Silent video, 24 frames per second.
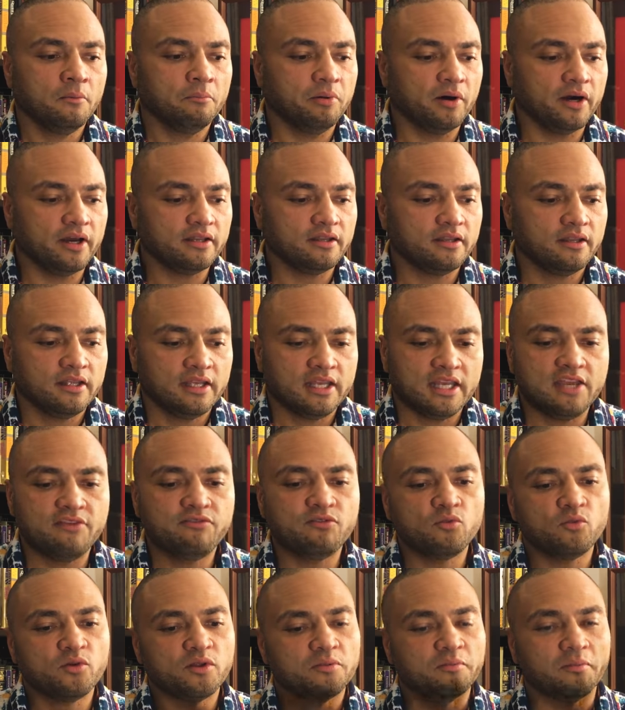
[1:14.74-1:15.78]
But
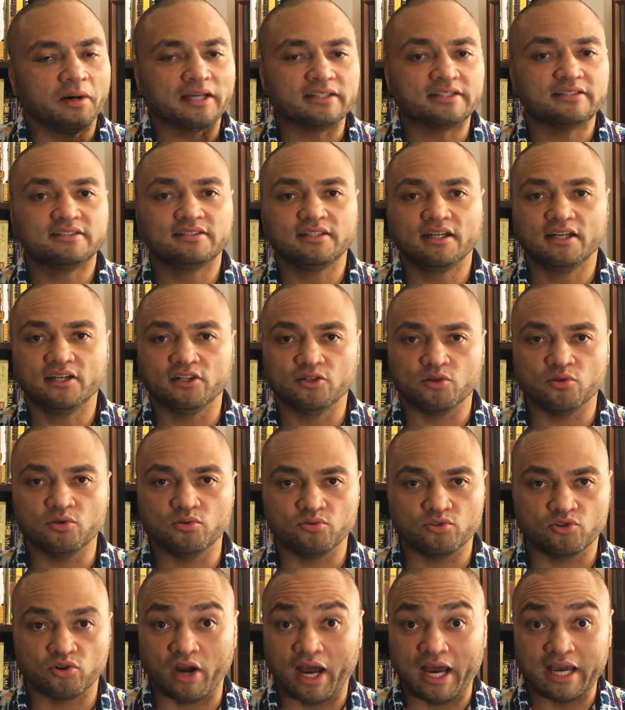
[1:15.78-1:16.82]
even with my son who
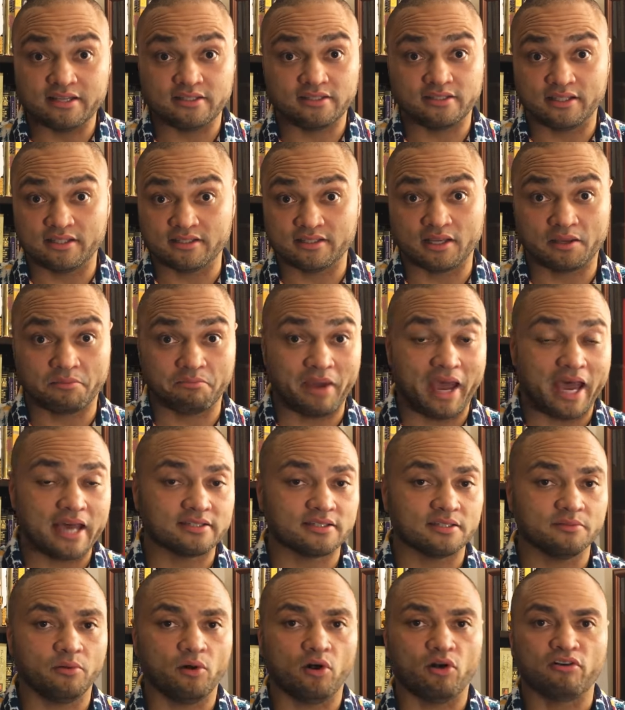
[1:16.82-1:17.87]
tries things like
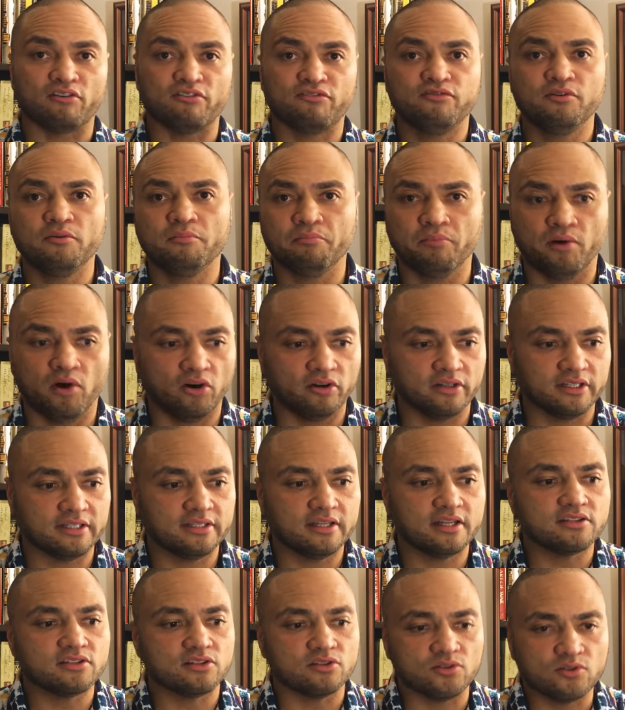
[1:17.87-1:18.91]
basketball or football and he
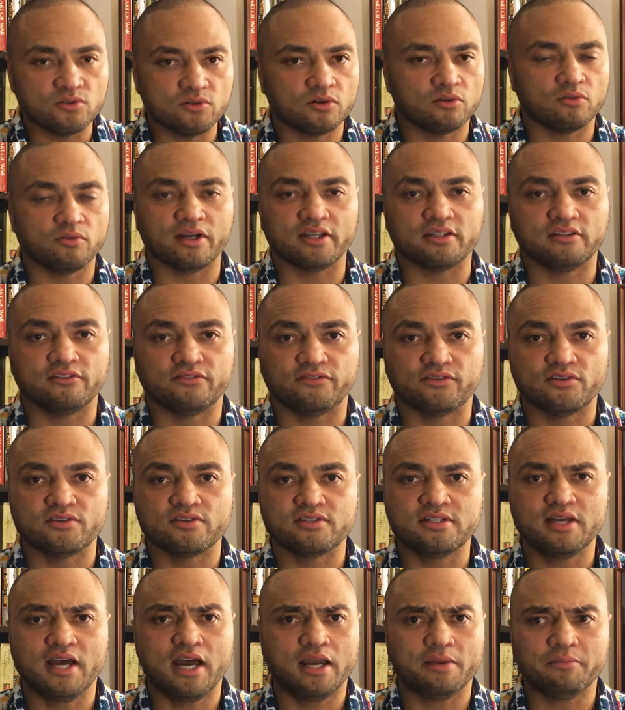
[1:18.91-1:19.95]
doesn't do it right the
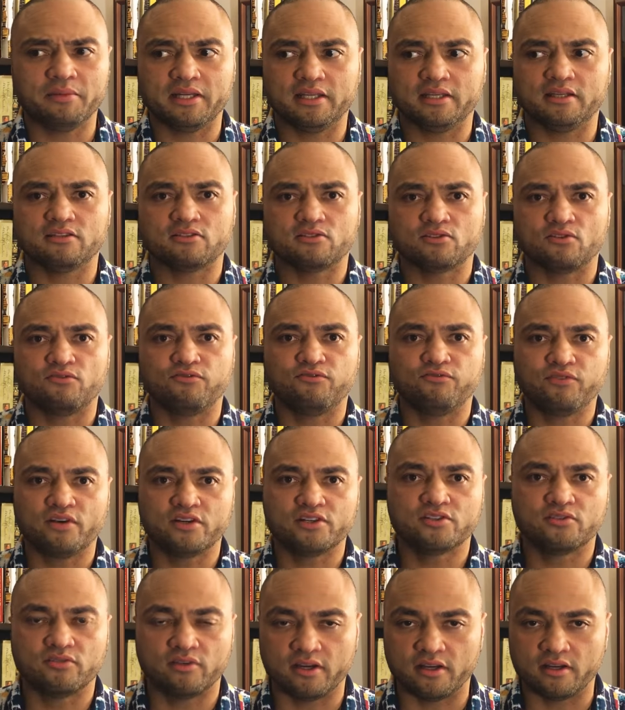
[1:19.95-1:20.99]
first time and he gets so
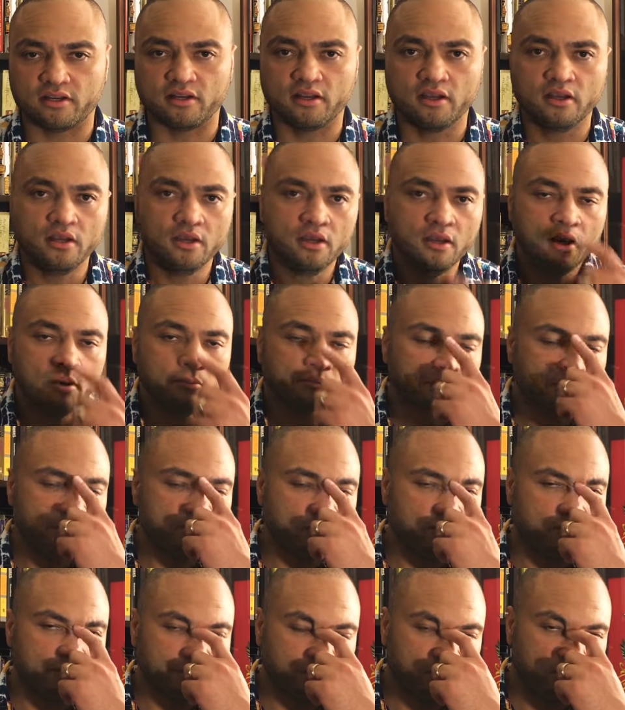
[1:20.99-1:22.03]
frustrated. But
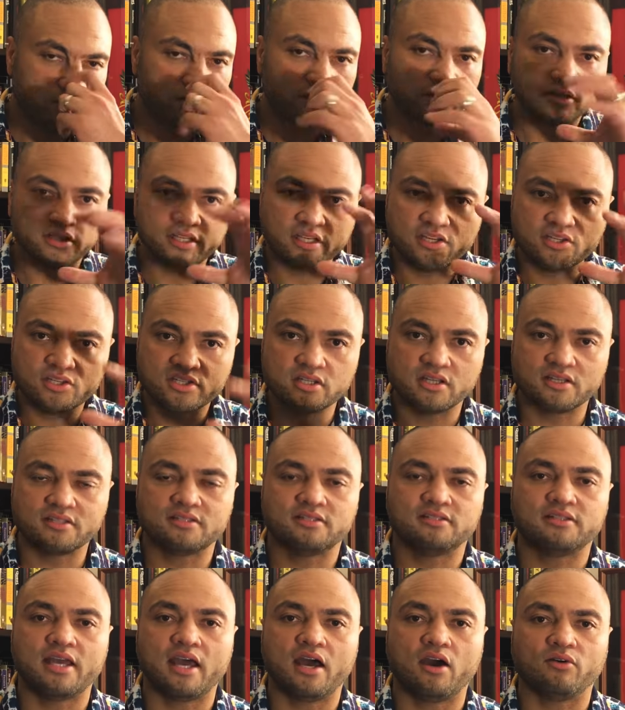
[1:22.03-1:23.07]
more importantly, he shuts
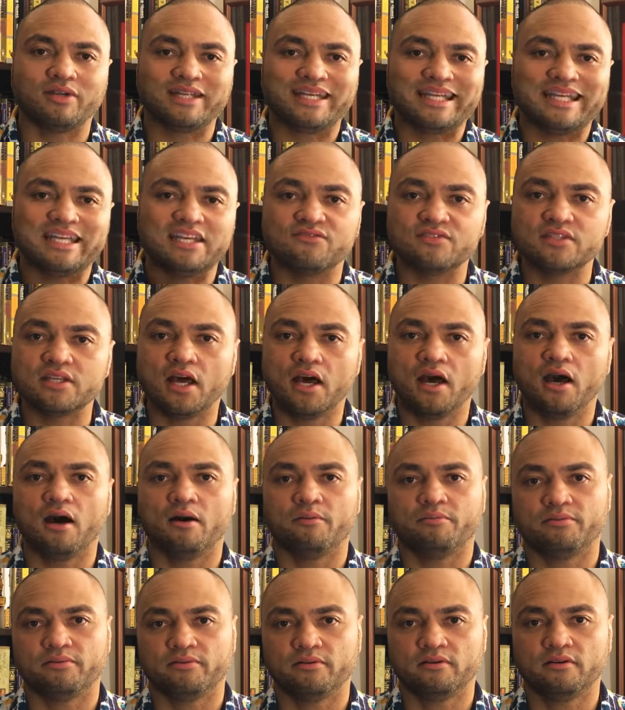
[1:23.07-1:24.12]
down and gives
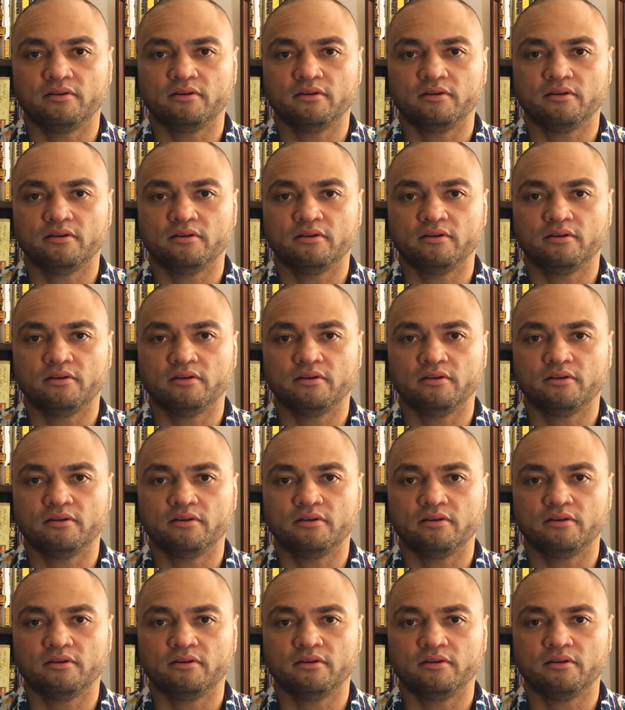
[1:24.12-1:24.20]
up,